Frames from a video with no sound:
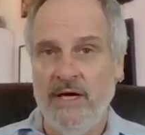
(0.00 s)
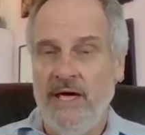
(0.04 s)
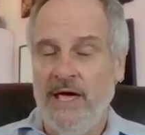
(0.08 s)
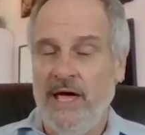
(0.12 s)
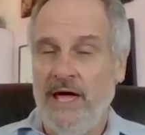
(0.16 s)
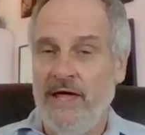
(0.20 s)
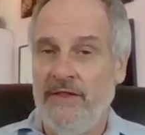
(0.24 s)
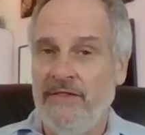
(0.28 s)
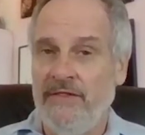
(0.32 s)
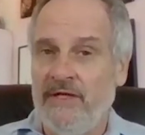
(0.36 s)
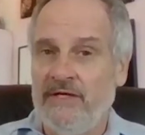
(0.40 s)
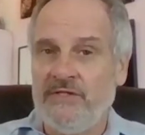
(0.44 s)

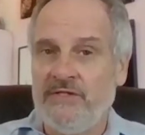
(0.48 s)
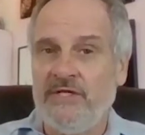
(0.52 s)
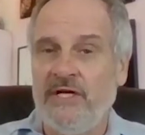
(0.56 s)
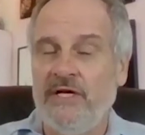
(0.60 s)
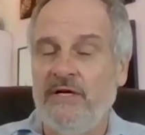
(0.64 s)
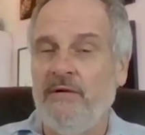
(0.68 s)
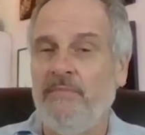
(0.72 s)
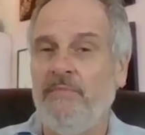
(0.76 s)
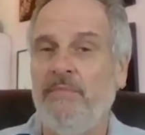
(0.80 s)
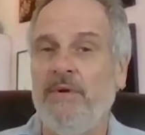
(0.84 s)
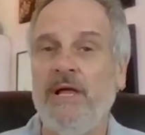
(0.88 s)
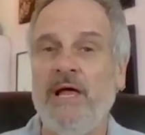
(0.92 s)
and this can
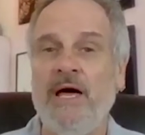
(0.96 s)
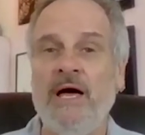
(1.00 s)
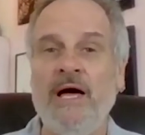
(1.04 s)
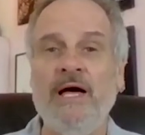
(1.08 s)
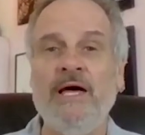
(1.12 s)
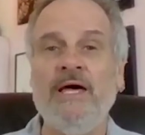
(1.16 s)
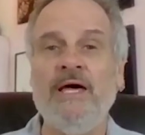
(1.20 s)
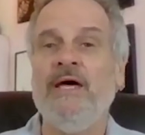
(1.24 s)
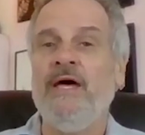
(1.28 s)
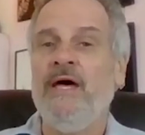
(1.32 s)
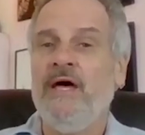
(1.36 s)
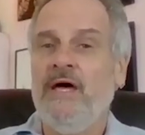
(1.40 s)

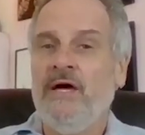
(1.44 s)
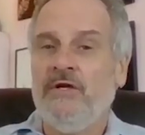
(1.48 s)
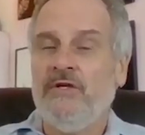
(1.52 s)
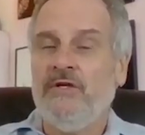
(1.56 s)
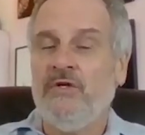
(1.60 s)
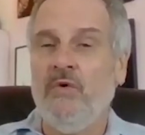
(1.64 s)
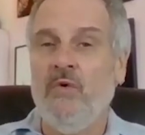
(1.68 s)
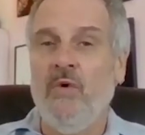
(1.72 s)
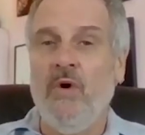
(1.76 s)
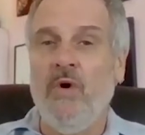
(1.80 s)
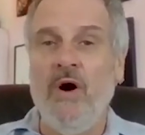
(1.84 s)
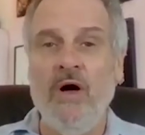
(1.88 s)
apply
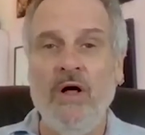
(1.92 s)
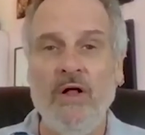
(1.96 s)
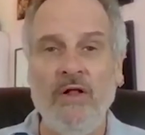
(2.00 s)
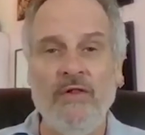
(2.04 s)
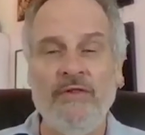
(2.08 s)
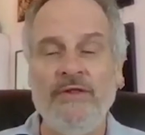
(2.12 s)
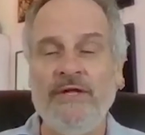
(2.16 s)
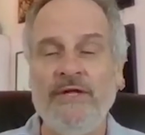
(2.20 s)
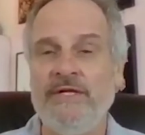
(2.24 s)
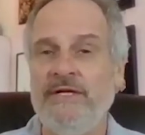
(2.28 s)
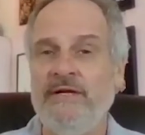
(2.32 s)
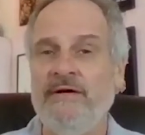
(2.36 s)
to all
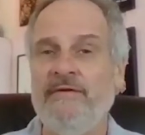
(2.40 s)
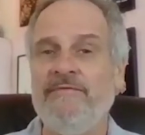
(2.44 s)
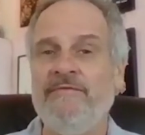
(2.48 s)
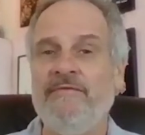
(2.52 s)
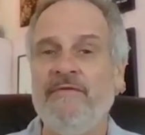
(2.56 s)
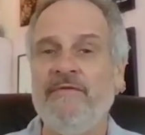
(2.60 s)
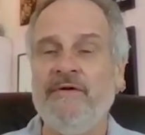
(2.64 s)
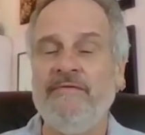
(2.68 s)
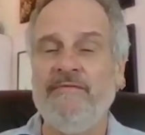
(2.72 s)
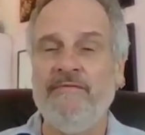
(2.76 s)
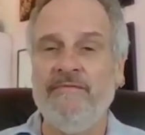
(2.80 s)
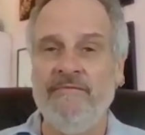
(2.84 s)
the
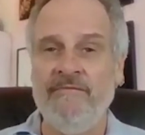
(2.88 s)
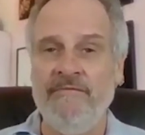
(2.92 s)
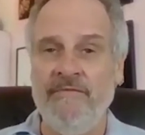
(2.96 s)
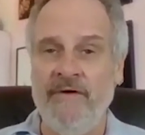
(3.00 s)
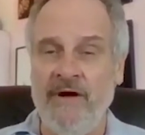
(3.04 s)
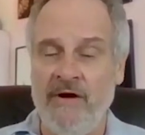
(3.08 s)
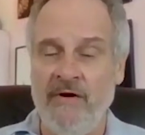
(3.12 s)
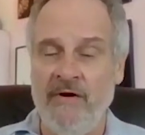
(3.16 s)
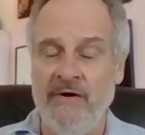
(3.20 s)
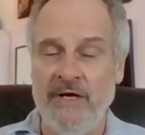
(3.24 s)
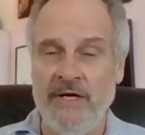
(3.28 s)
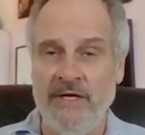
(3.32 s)
different
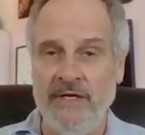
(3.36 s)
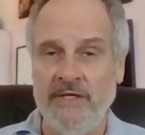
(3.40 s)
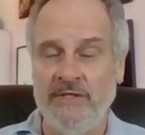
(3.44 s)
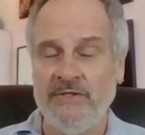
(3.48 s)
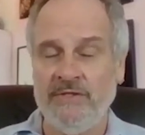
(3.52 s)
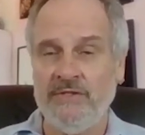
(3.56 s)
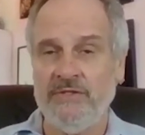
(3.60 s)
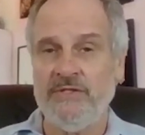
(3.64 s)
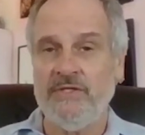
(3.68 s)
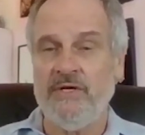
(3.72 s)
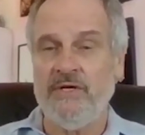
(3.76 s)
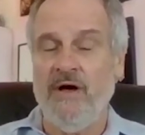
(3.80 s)

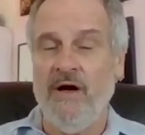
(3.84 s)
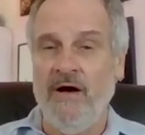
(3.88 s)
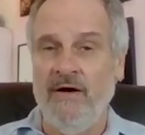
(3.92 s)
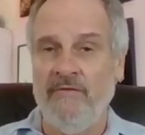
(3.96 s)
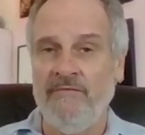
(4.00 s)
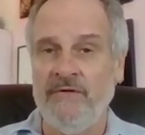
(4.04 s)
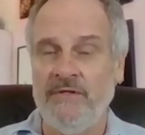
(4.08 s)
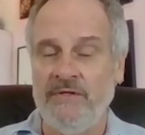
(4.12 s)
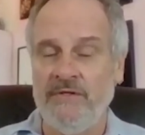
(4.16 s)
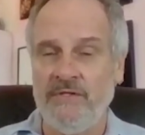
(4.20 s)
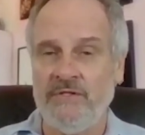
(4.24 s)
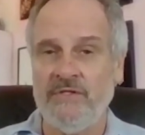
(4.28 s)
variants of
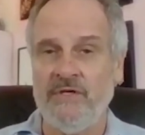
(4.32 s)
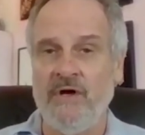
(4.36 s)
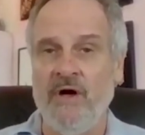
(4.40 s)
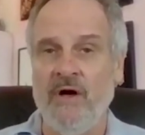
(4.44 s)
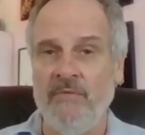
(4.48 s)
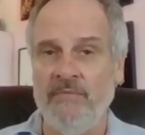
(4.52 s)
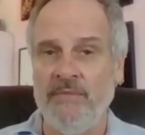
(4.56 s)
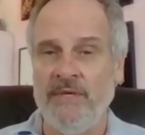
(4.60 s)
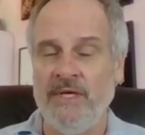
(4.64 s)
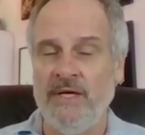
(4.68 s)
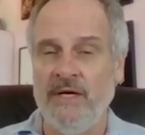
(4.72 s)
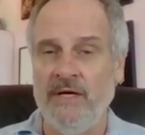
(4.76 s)

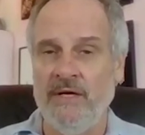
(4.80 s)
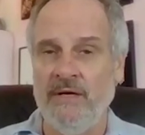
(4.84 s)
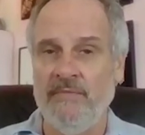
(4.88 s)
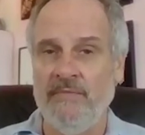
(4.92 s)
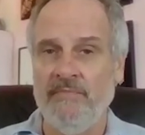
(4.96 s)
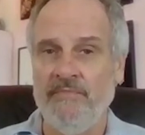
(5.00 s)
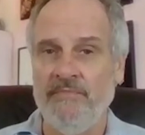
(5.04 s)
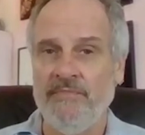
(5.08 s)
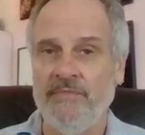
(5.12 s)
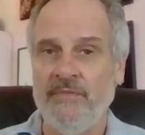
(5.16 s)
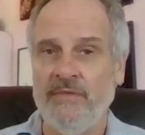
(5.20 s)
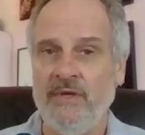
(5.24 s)
insomnia.
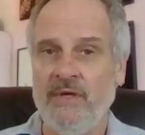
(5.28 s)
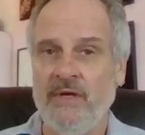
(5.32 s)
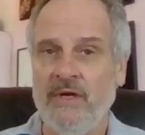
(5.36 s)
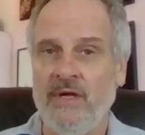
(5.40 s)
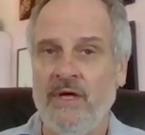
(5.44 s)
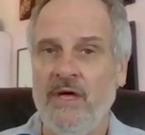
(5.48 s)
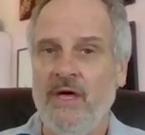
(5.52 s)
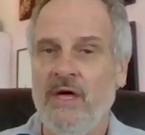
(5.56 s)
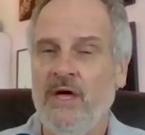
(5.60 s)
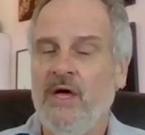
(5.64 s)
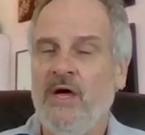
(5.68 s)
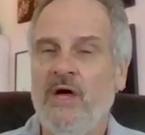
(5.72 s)

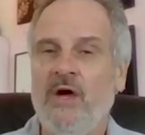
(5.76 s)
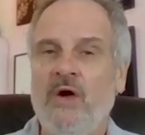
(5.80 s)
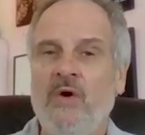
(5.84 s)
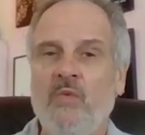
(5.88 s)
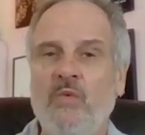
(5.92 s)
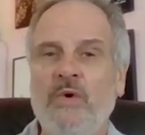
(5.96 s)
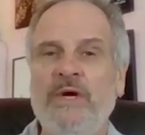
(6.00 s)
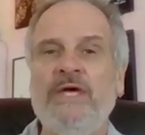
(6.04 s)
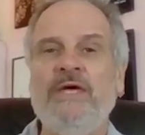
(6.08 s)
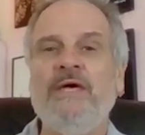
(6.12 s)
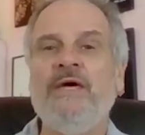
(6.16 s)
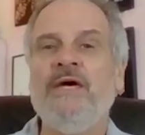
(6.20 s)

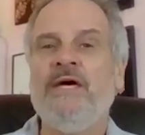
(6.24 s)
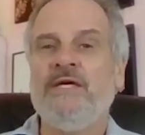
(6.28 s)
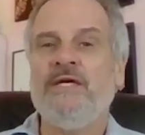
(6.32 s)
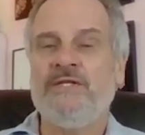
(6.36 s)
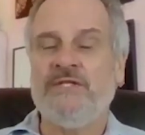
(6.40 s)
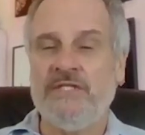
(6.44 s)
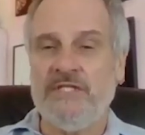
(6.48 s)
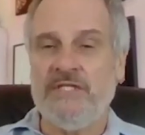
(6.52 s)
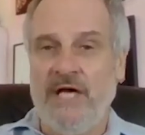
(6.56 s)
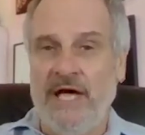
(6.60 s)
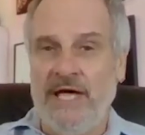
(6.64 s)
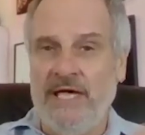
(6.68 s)
We
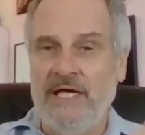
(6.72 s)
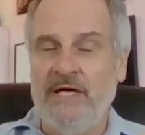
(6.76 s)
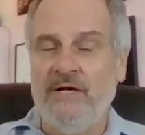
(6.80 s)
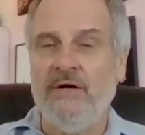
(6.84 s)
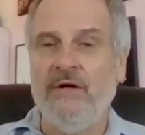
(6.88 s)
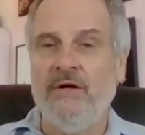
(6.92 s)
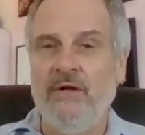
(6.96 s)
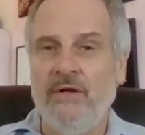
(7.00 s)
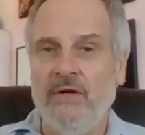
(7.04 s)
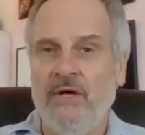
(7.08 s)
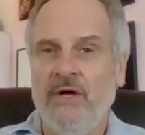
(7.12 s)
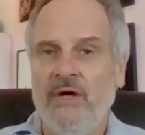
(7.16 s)

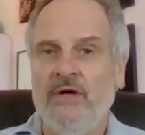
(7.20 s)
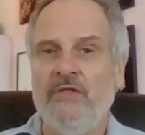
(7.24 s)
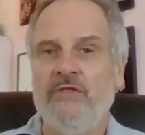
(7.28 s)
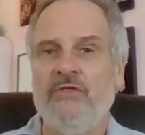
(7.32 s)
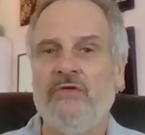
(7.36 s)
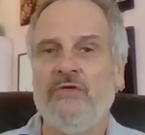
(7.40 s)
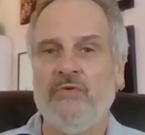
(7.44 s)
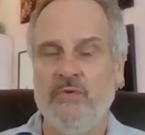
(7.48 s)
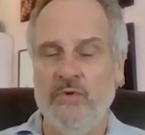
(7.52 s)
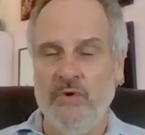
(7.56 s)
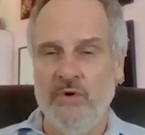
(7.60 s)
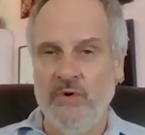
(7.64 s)
cycle
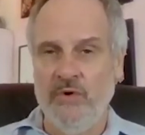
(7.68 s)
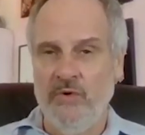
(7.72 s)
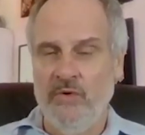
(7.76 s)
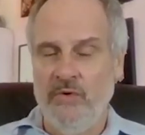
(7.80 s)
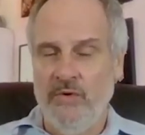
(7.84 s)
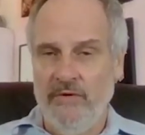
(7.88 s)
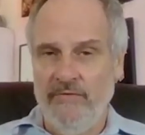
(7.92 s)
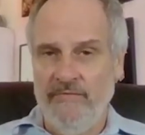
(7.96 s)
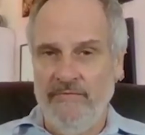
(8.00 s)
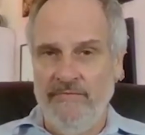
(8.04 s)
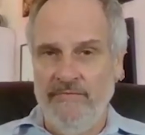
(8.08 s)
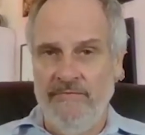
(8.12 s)
through
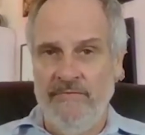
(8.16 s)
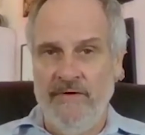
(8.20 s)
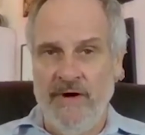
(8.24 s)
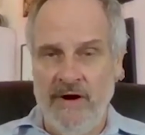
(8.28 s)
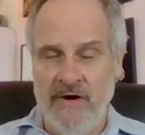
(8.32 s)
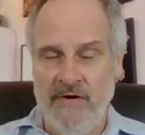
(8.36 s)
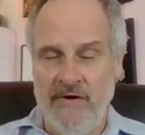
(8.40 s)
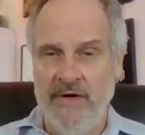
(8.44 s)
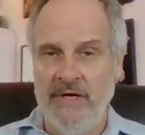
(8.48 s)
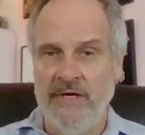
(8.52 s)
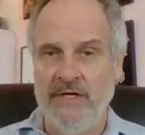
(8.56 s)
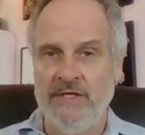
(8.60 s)

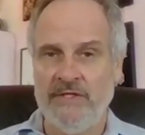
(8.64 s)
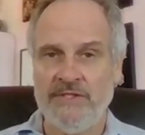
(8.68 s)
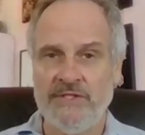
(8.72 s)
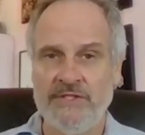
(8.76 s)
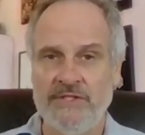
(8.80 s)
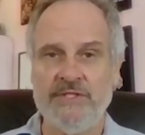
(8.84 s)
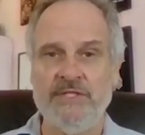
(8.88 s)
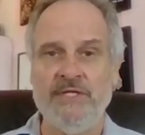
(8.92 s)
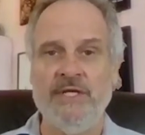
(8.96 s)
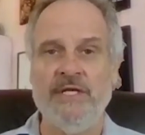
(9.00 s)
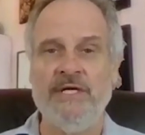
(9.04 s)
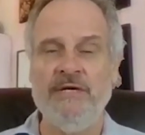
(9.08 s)
various
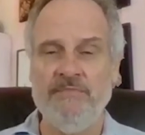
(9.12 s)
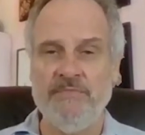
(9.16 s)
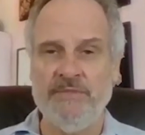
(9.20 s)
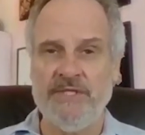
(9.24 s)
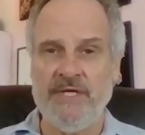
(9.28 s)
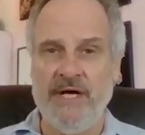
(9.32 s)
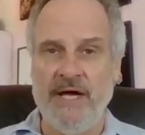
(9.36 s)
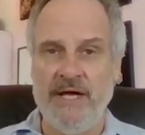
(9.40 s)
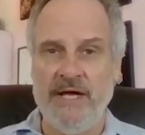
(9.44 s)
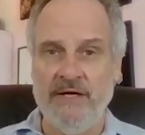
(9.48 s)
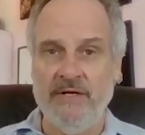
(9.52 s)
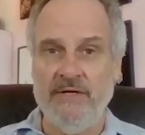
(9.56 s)
sleep
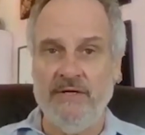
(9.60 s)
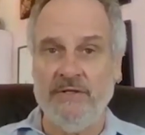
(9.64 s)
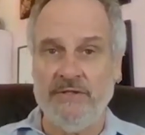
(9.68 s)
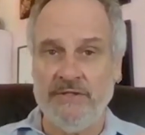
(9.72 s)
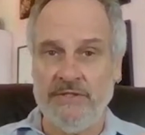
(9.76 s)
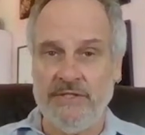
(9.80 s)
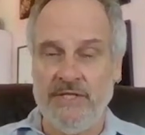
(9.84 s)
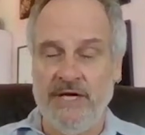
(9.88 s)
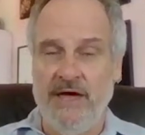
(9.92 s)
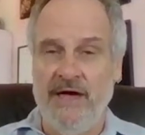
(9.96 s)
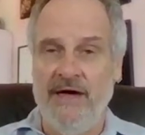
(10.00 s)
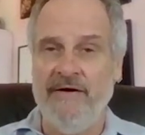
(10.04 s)

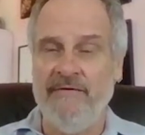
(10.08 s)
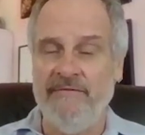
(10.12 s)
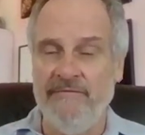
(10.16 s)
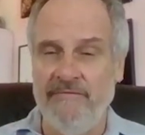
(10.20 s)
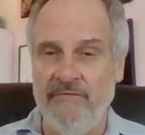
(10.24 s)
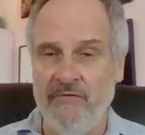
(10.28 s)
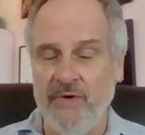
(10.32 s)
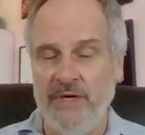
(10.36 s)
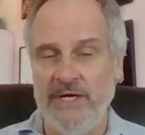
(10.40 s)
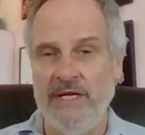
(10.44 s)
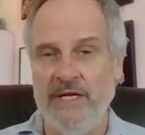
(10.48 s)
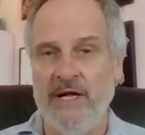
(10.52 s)
cycles
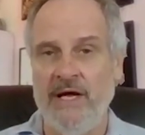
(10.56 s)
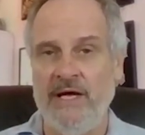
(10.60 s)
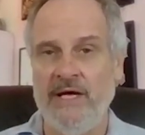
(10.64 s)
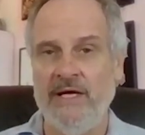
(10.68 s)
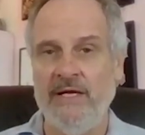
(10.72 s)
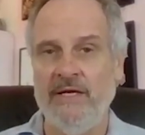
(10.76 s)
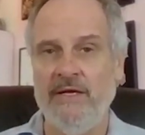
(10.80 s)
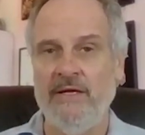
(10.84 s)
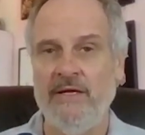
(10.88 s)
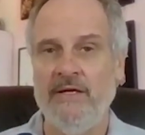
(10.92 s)
every night,